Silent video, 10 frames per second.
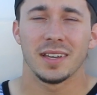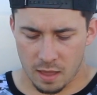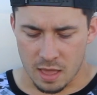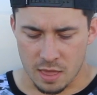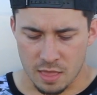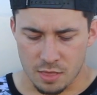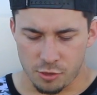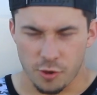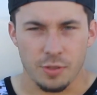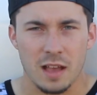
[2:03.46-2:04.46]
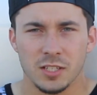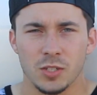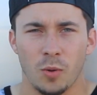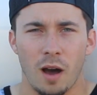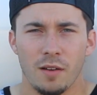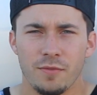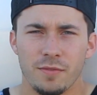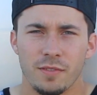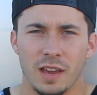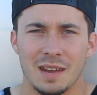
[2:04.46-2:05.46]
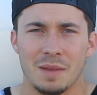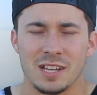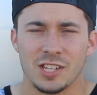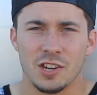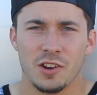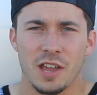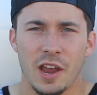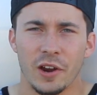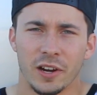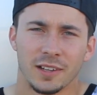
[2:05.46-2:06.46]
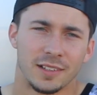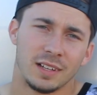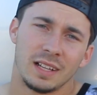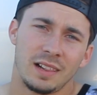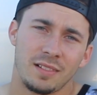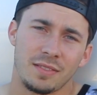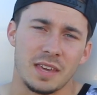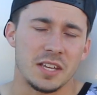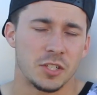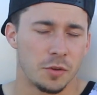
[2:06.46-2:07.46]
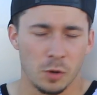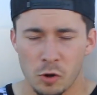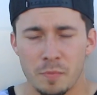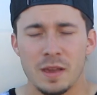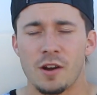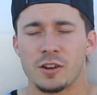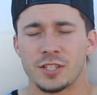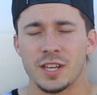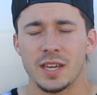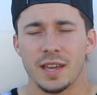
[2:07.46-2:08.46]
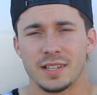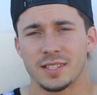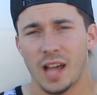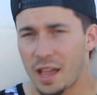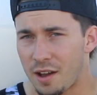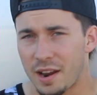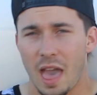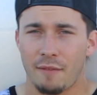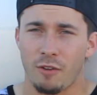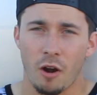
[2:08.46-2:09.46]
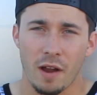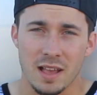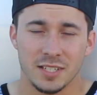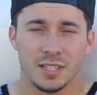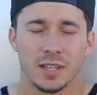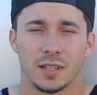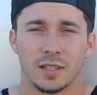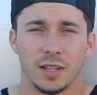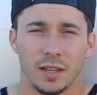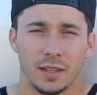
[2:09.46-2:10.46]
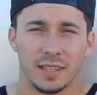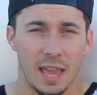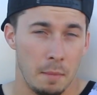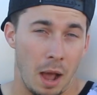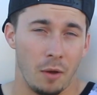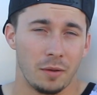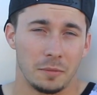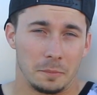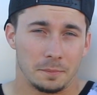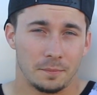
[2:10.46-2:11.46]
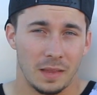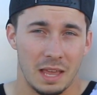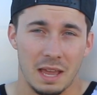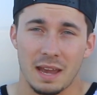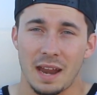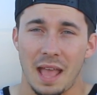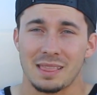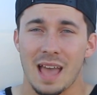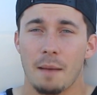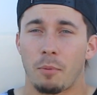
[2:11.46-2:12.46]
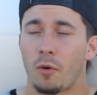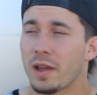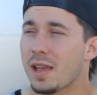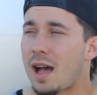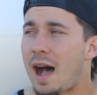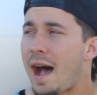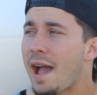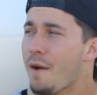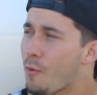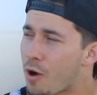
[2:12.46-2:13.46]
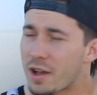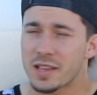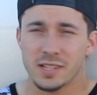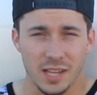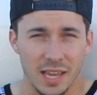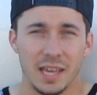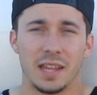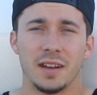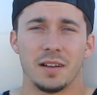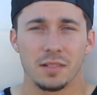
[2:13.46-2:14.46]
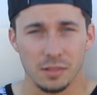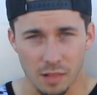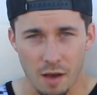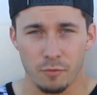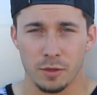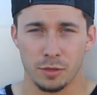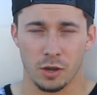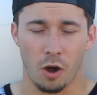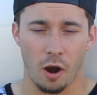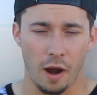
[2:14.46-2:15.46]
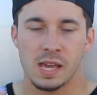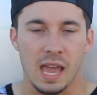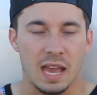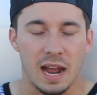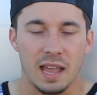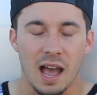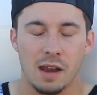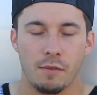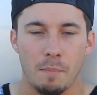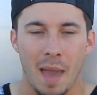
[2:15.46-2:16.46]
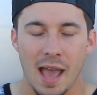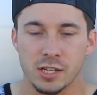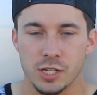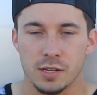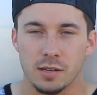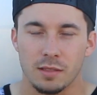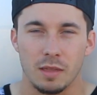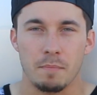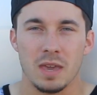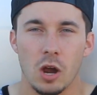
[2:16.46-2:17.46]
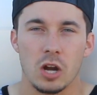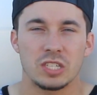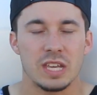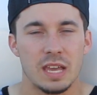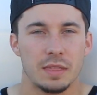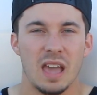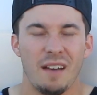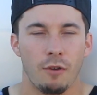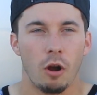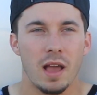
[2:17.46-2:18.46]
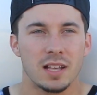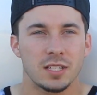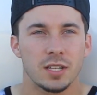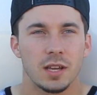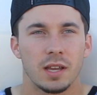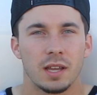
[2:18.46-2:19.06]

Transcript: In 2012, in my senior year, the Subaru BRZ and Scion FRS came out. And at that point, I was in love with the car. And I kind of imagined the BRZ and the FRS